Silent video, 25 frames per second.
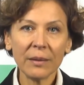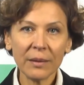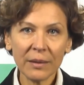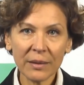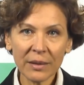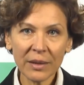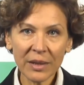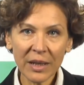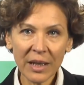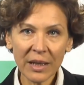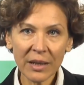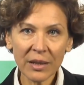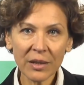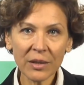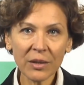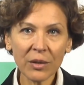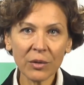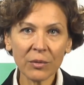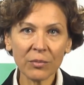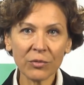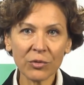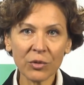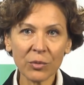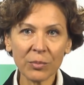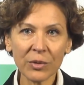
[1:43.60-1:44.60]
Then,
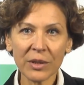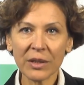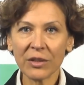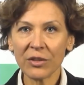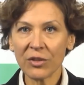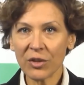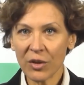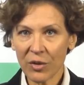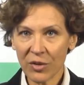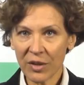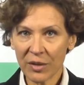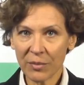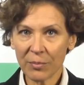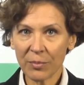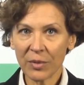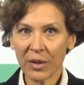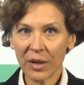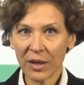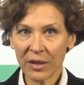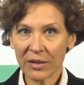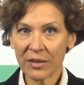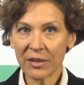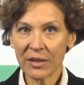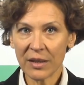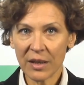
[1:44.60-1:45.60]
from this target
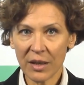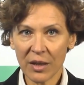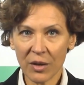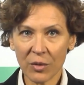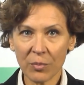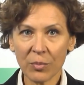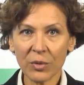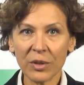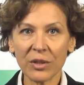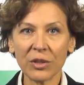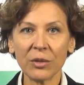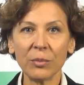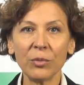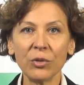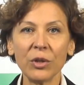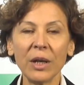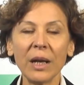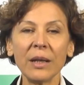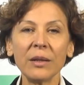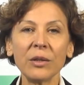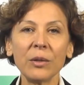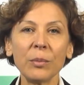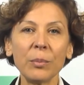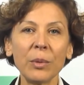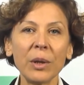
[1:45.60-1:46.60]
price, we
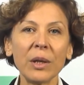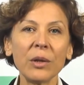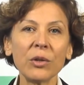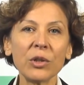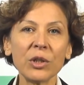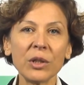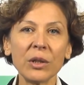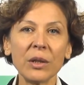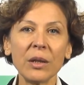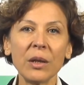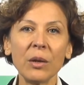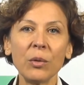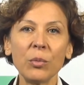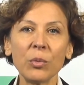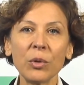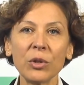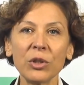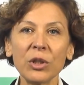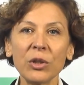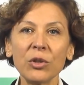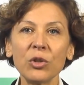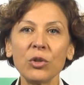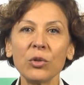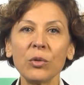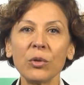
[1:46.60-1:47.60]
subtract the margin, which
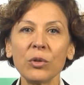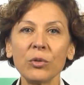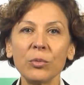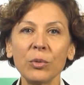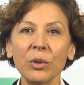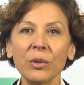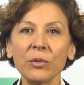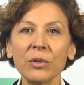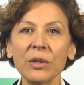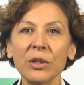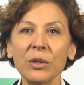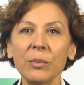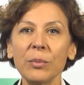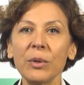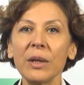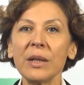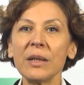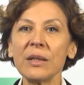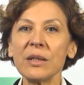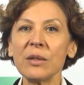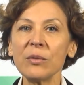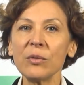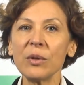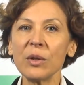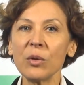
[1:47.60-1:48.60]
ensures
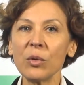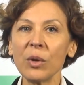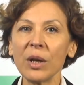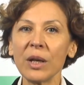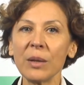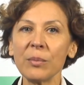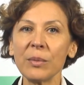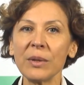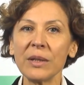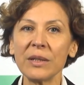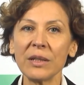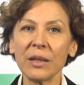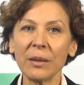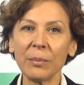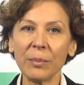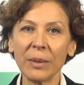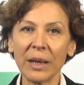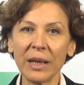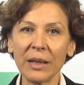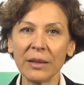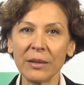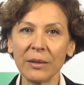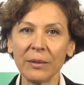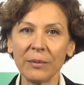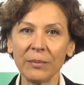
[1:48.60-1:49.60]
profitability requirements are
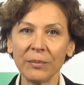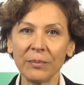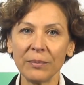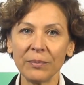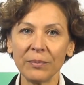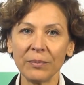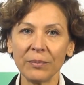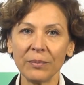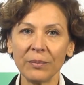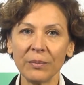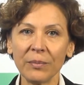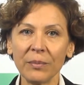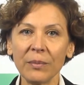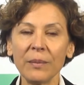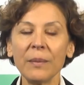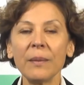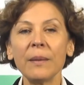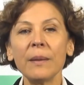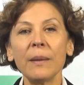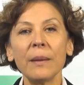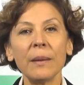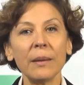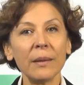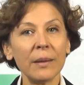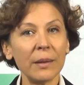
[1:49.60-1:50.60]
met.
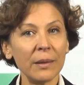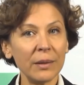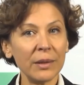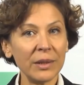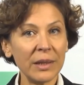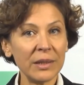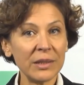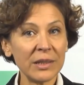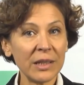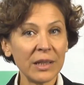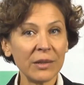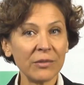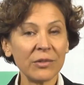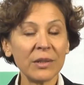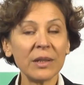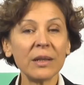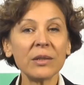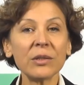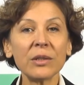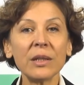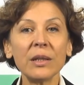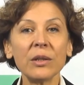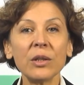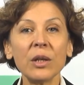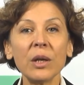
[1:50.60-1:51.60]
This gives us
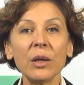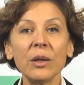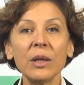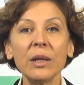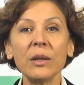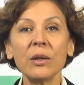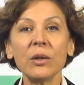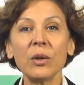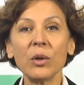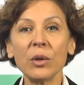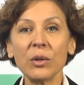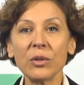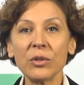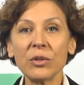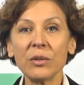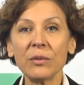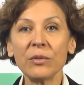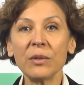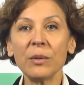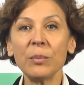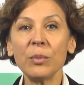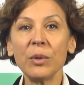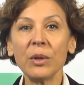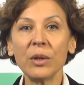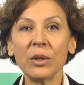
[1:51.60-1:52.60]
the target cost of the
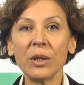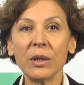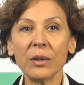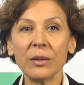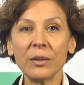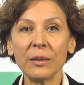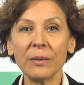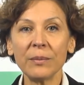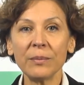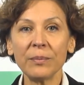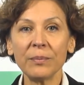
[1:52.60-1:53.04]
product.